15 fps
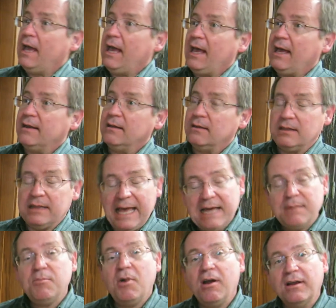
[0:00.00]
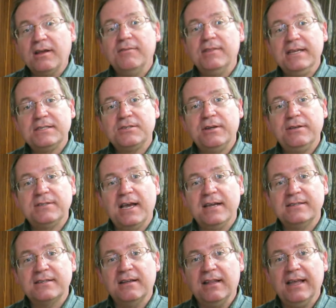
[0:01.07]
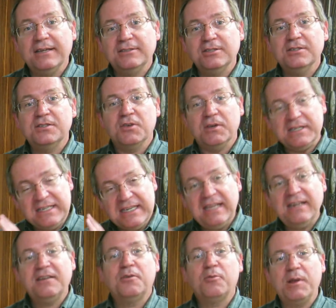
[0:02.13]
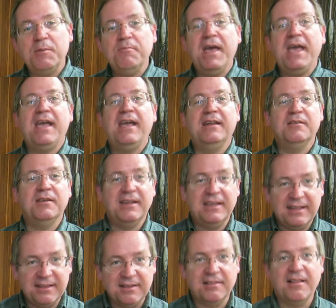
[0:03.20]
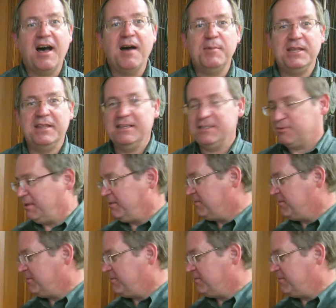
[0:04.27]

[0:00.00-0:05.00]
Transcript: and a landmark of the History of Science collection, so it needed to remain in the lobby of the History of